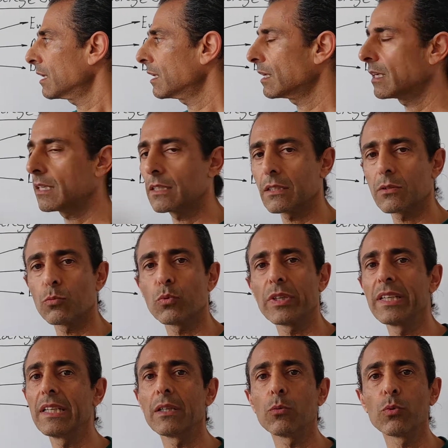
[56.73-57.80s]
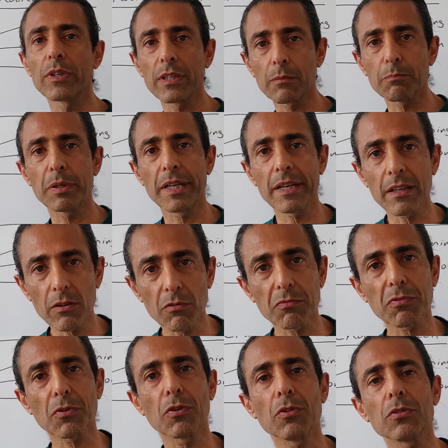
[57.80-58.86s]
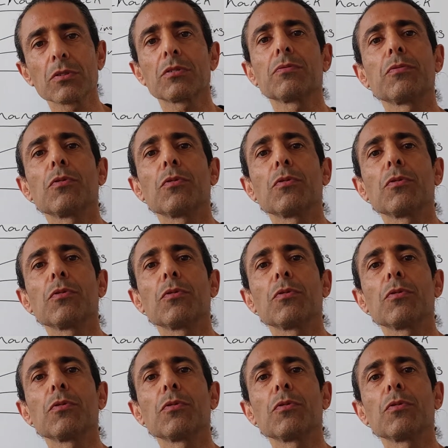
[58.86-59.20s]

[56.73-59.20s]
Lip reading: and we are paying, of course,